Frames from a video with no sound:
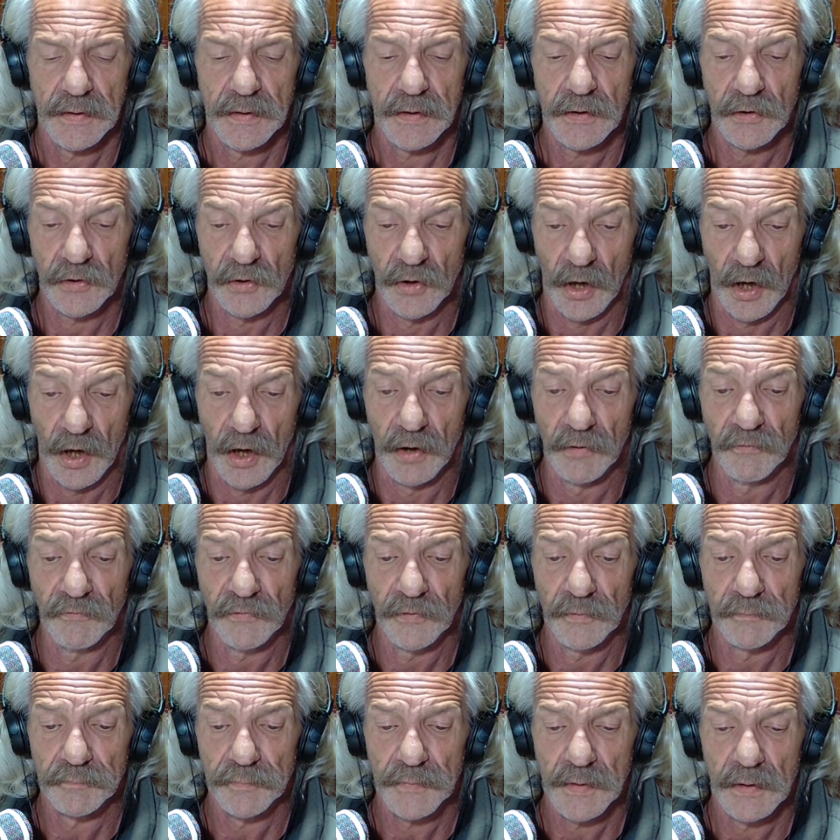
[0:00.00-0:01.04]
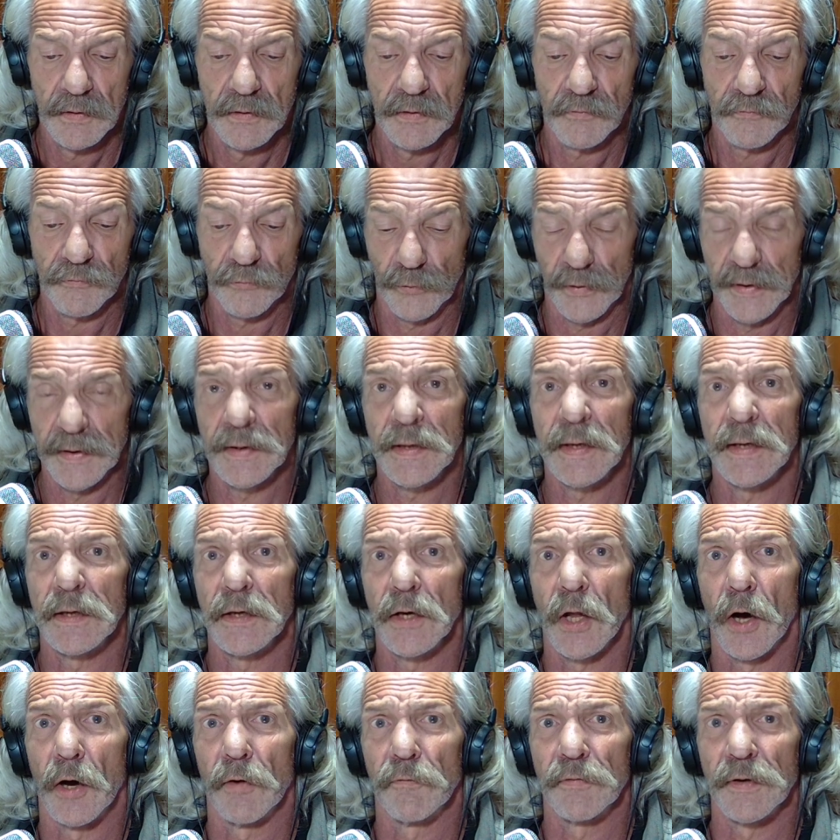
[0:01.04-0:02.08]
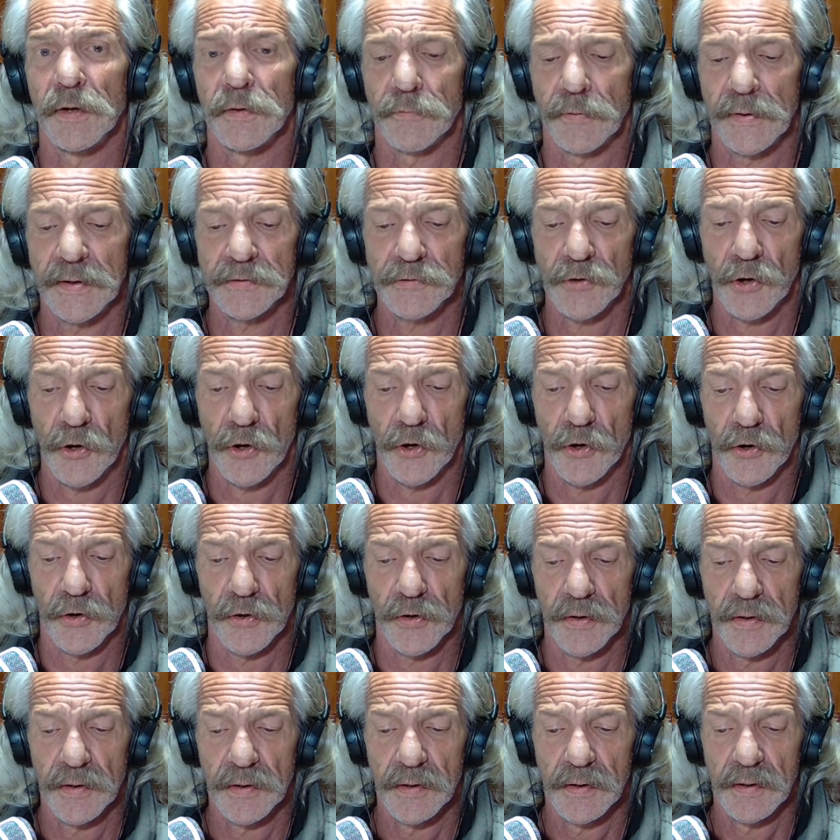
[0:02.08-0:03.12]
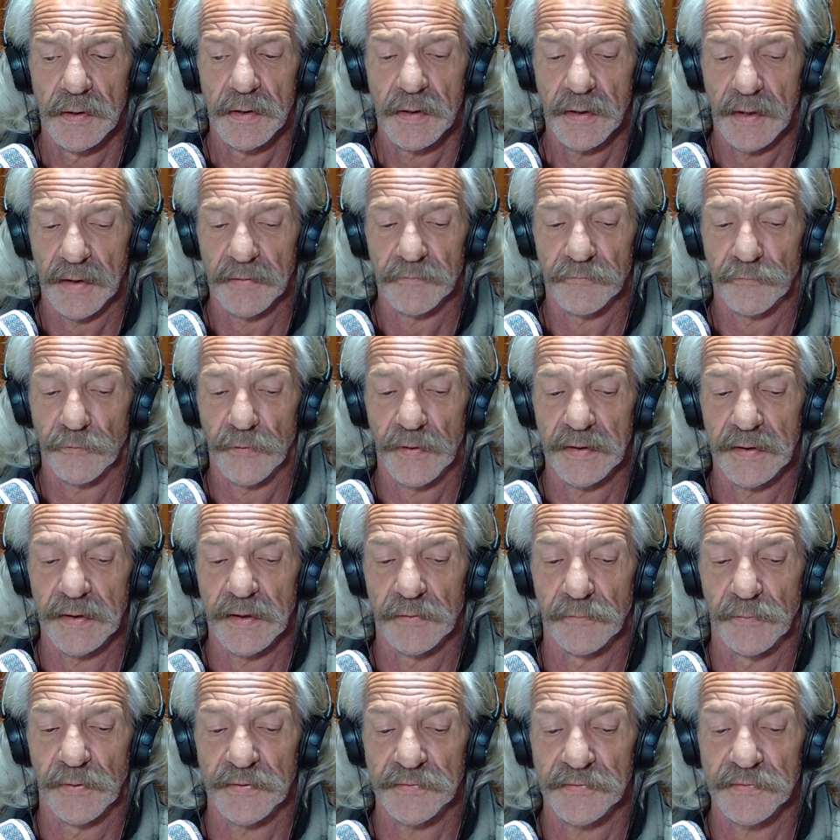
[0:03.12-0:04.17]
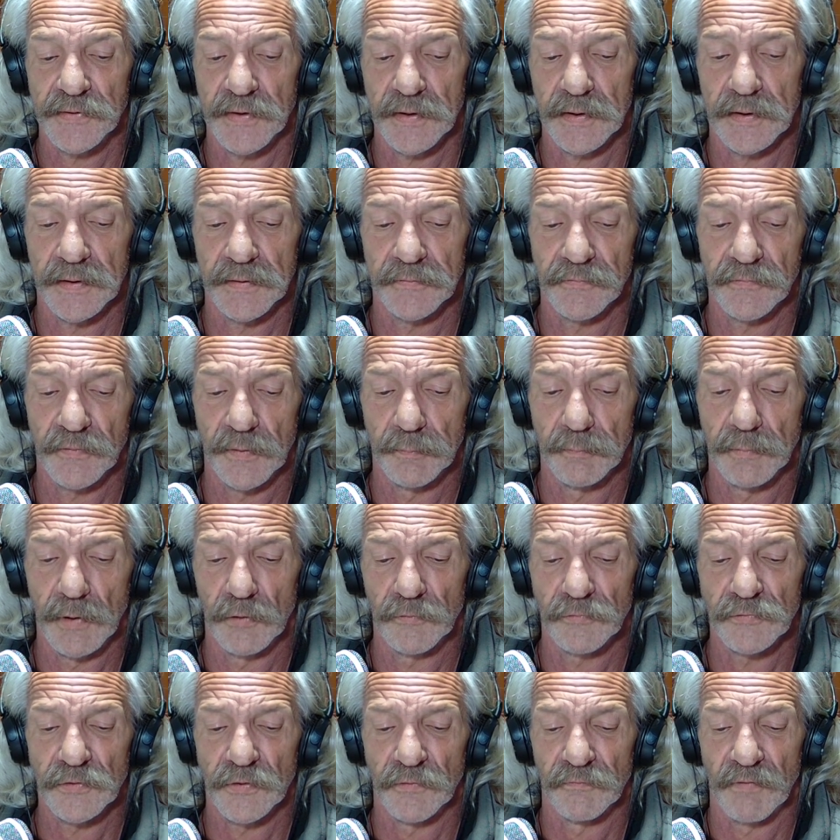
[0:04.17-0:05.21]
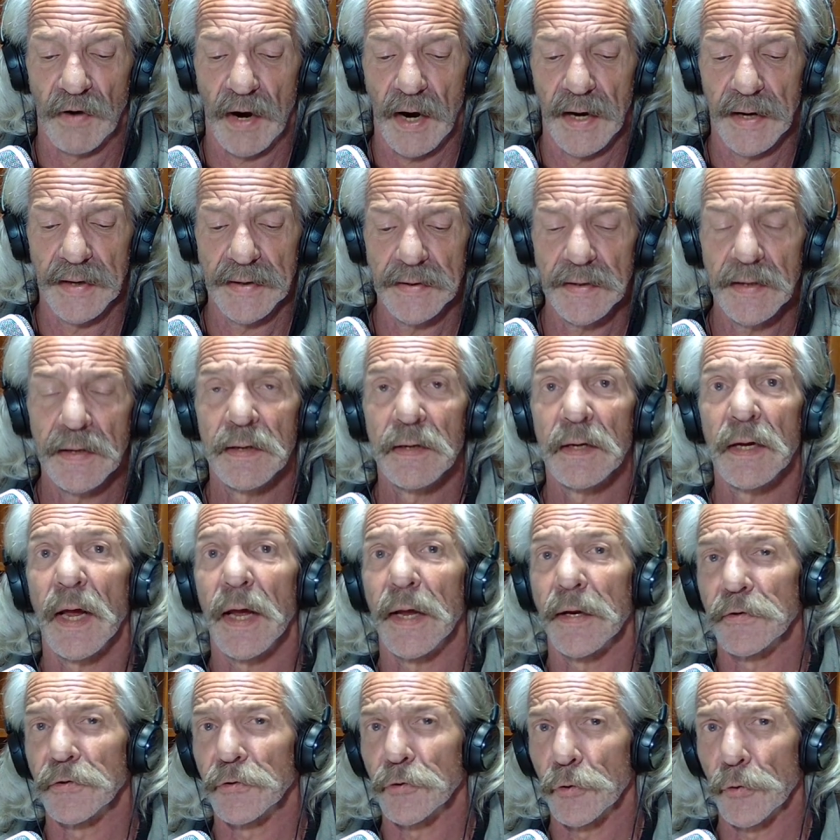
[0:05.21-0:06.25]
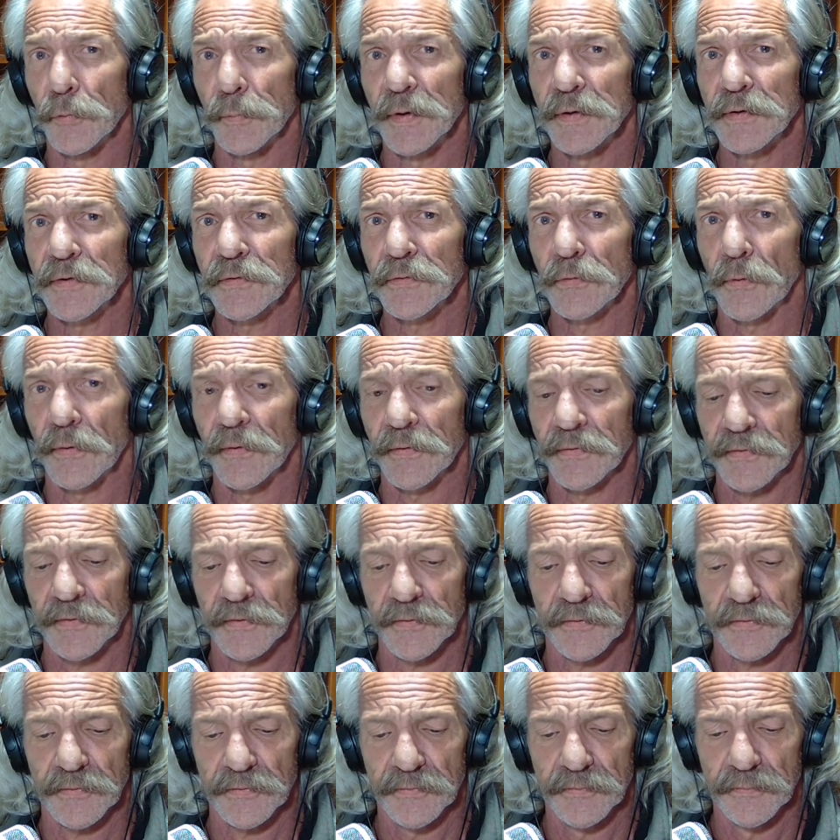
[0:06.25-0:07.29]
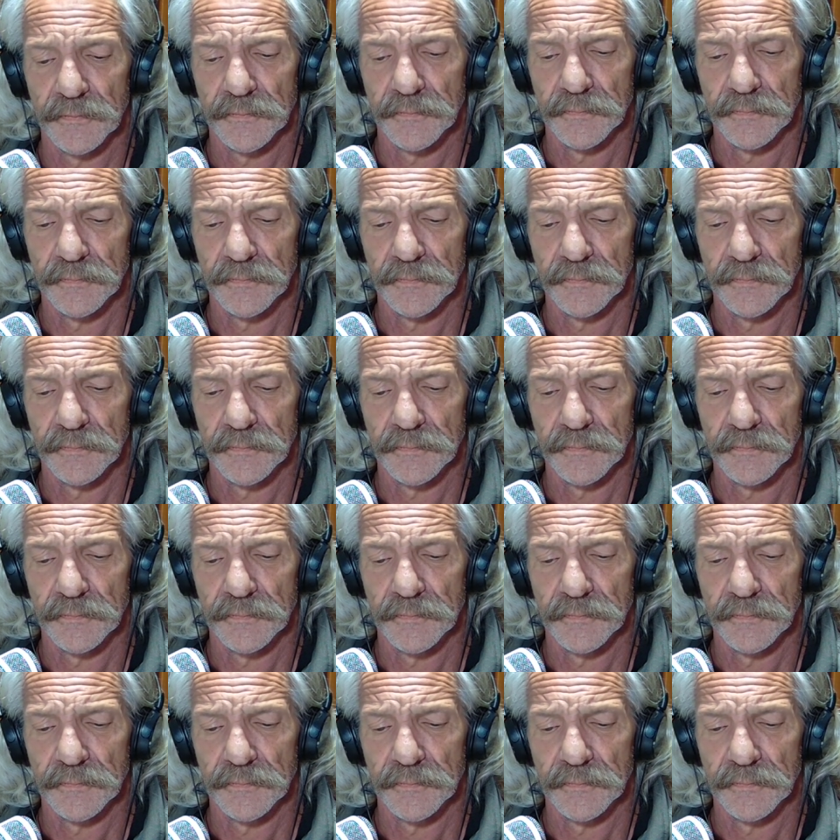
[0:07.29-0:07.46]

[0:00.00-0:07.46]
Love, freely love in return, and freely receive from both divine and human sources.